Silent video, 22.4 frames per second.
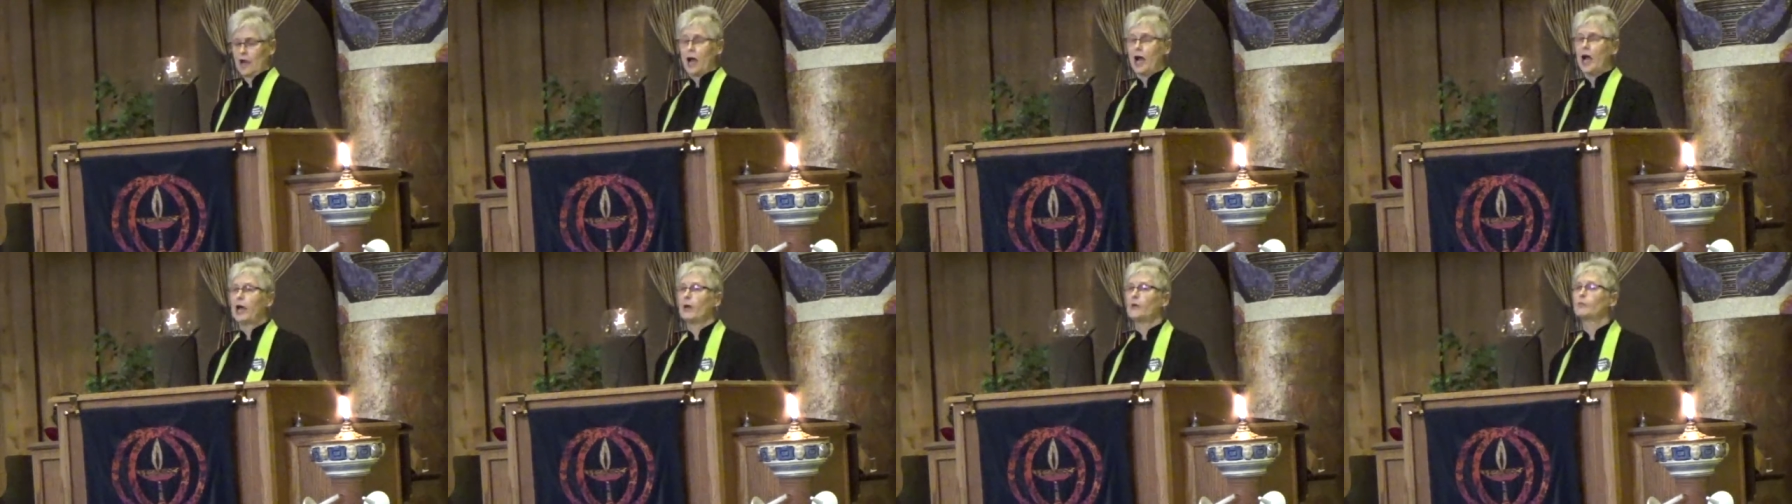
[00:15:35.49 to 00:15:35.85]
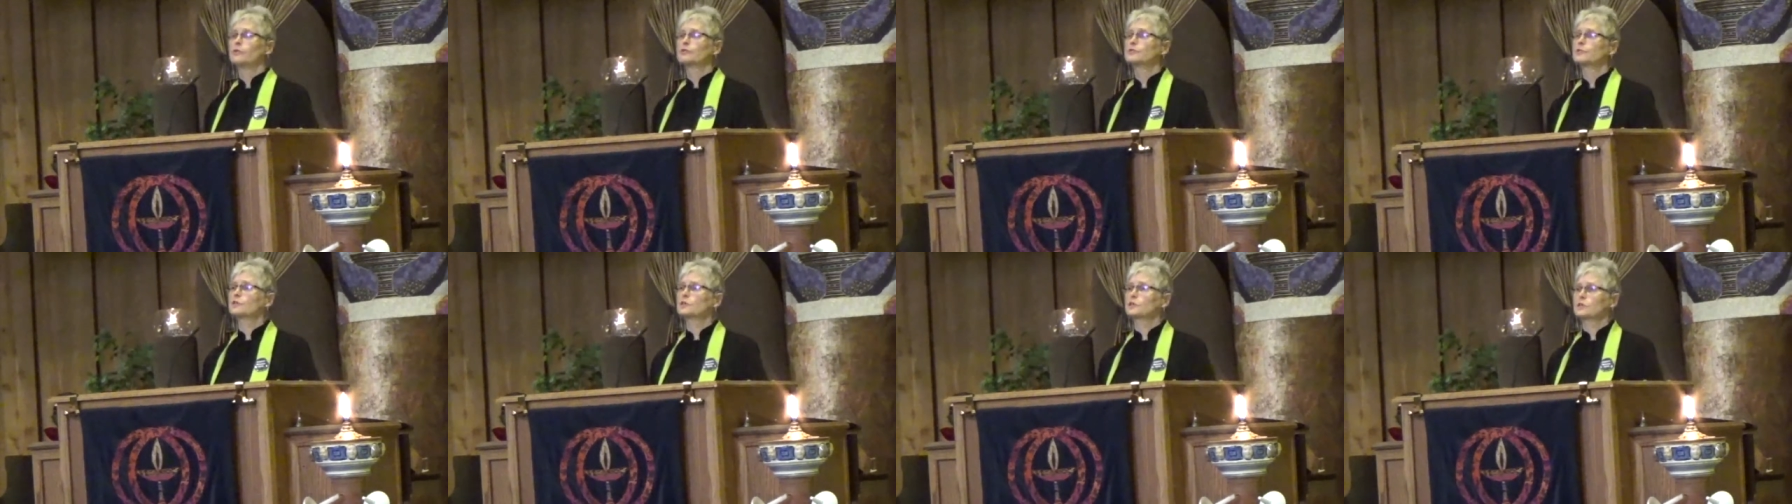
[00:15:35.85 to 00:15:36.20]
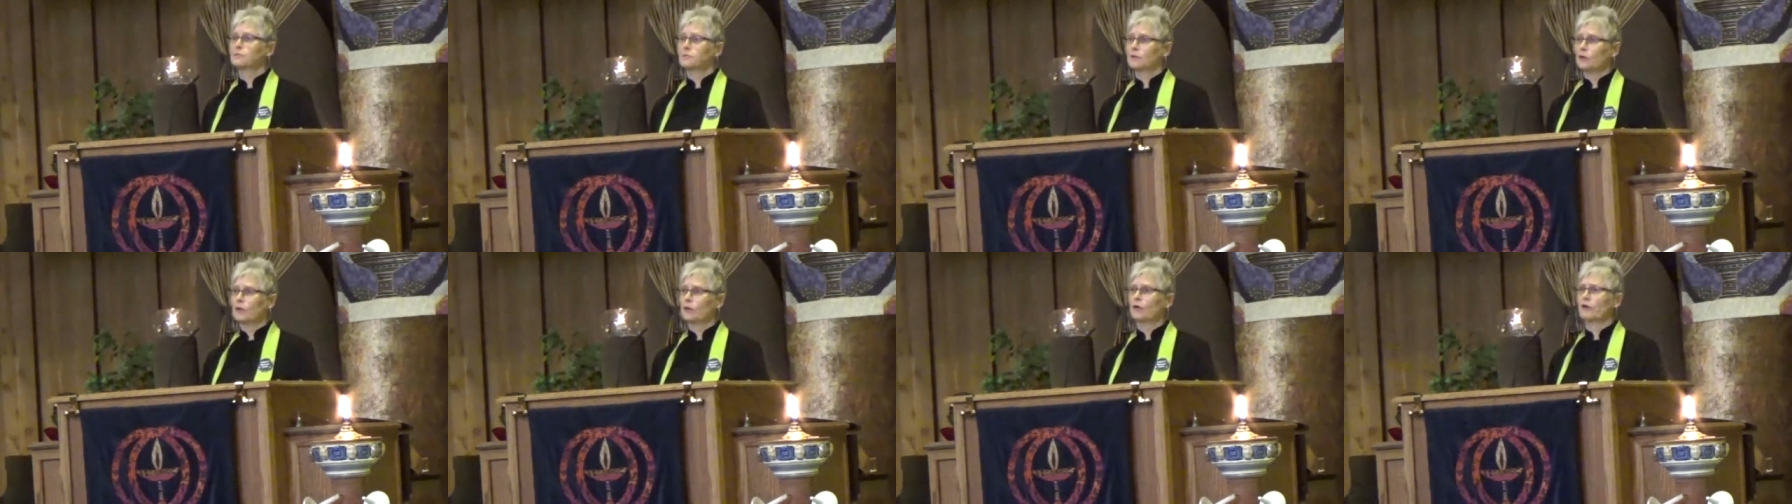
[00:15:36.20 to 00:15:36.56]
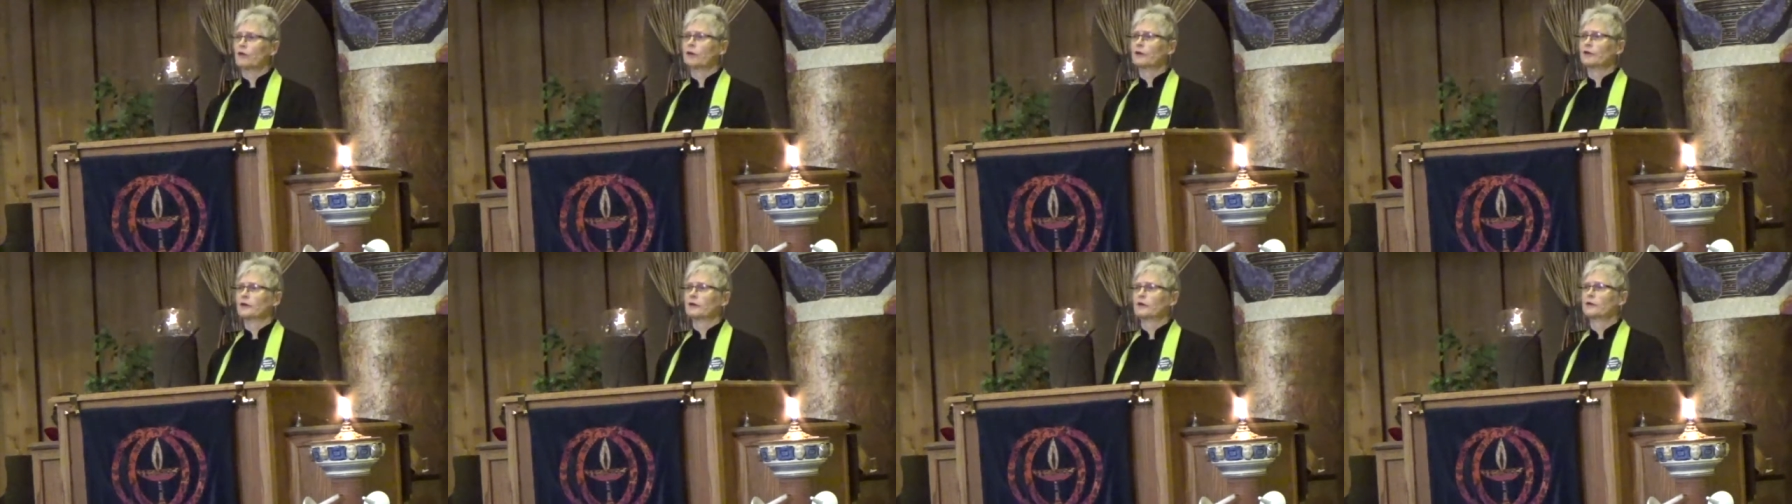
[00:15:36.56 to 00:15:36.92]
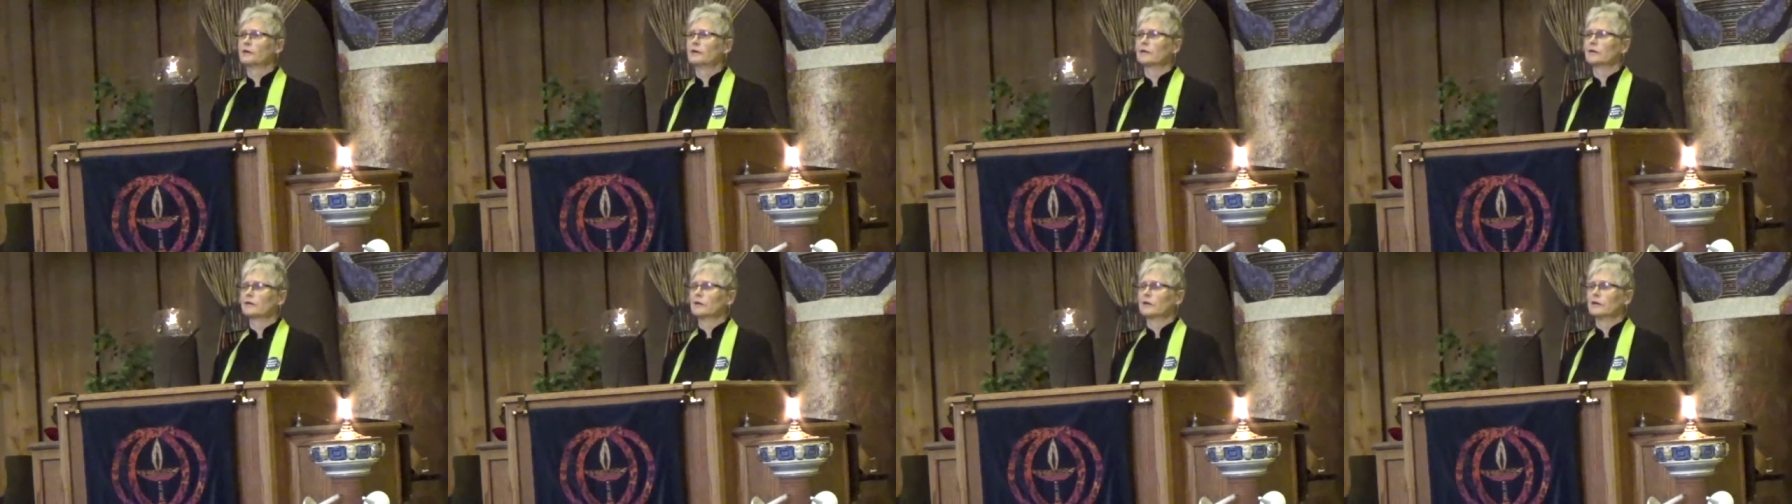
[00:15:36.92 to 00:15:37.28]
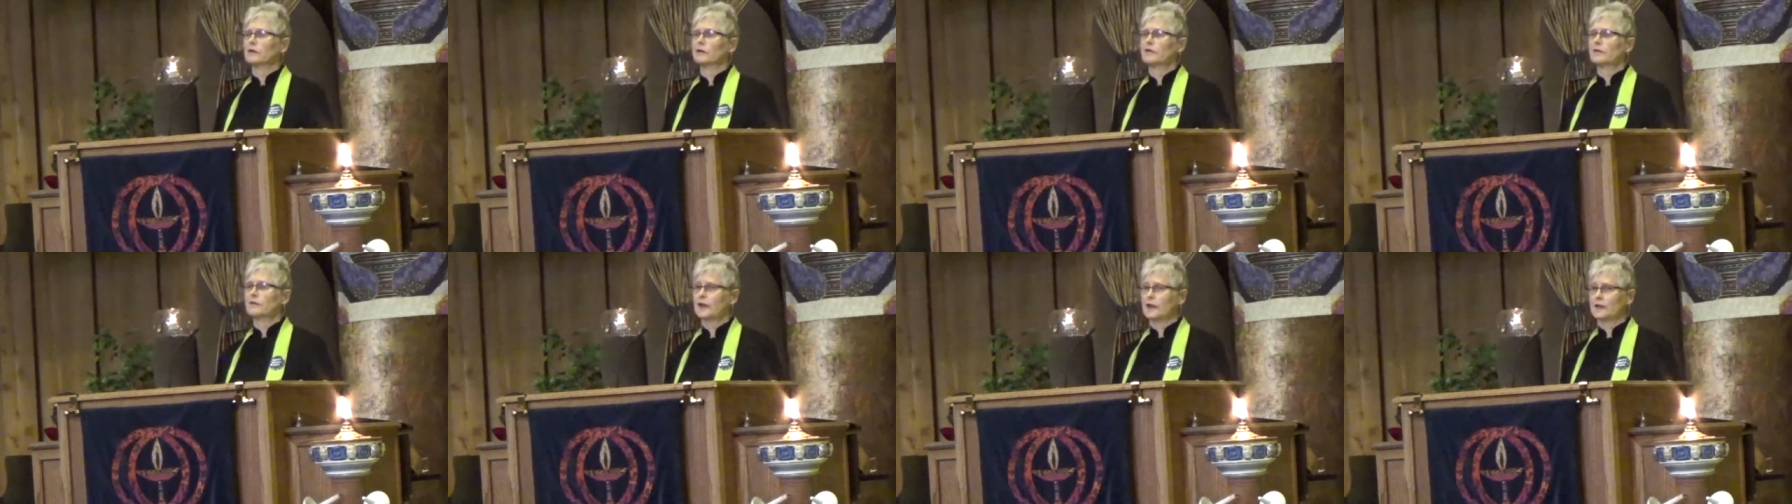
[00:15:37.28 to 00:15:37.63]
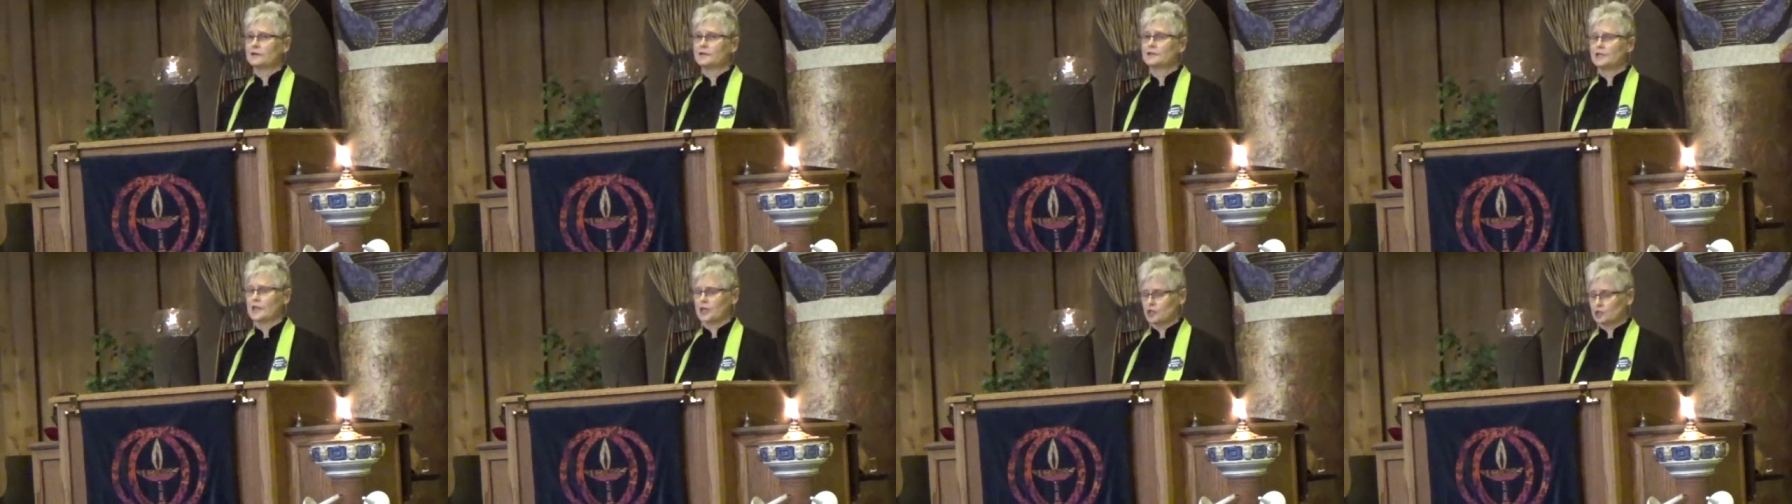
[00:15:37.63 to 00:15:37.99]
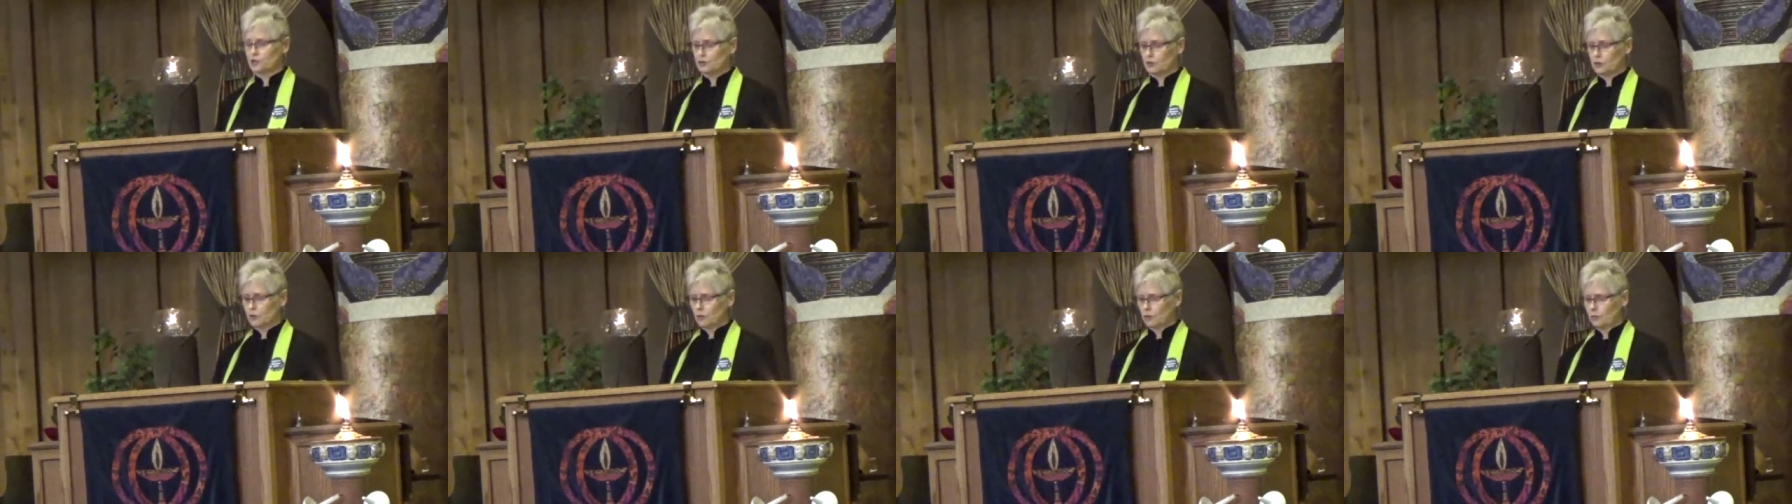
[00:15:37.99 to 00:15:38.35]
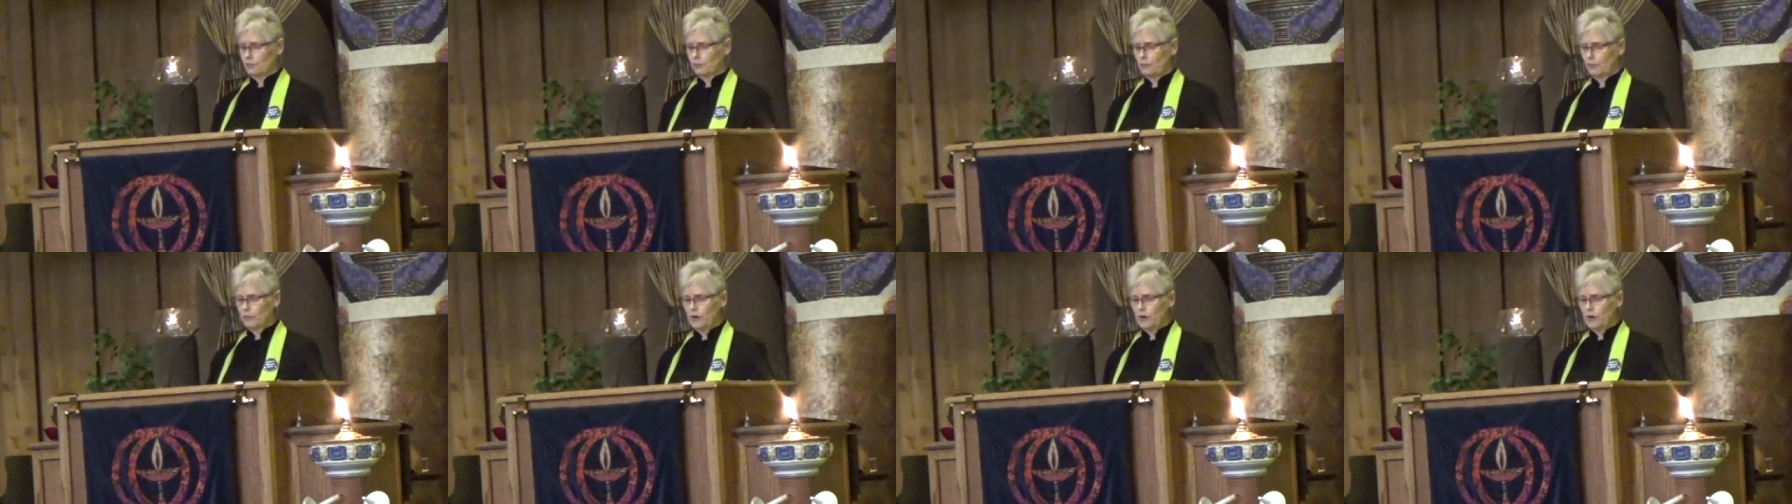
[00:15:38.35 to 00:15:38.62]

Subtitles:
I was exploring the ancestral